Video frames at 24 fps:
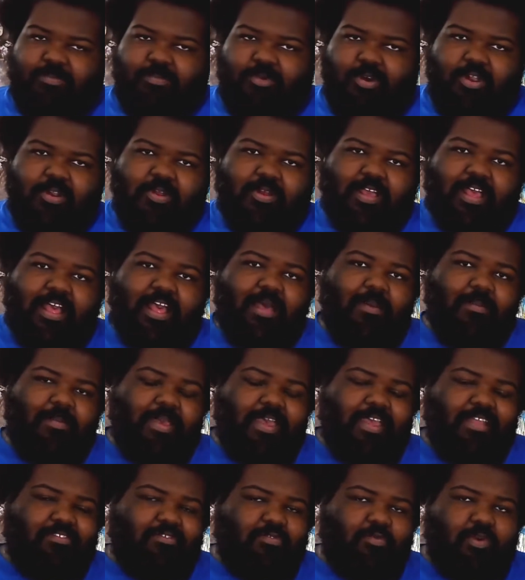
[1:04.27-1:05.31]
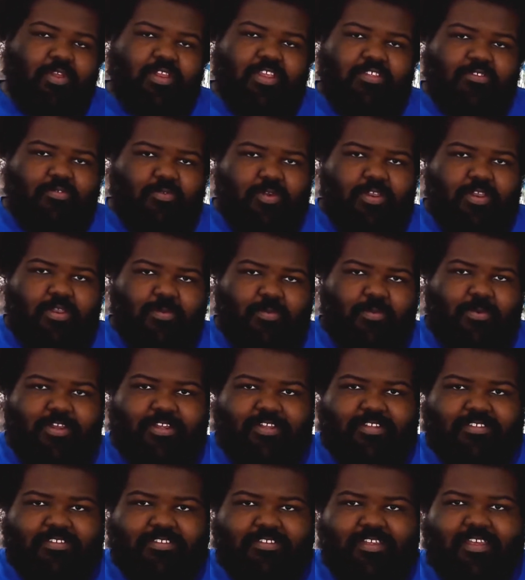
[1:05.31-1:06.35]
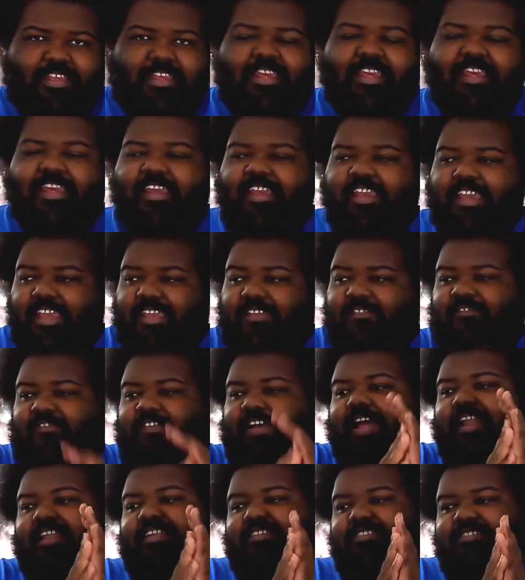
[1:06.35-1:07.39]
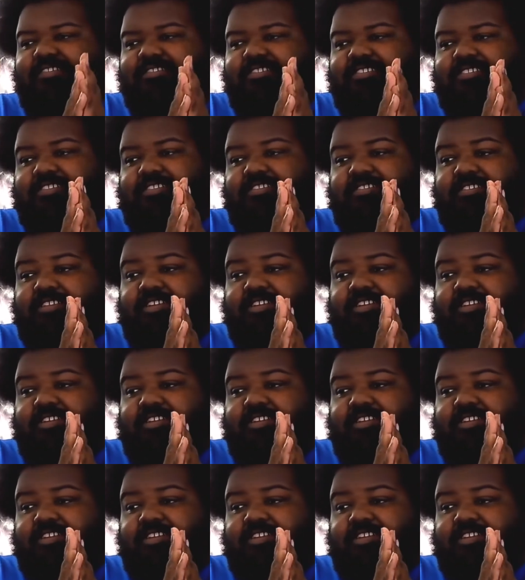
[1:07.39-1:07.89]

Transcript: Mortal Kombat 2021. It follows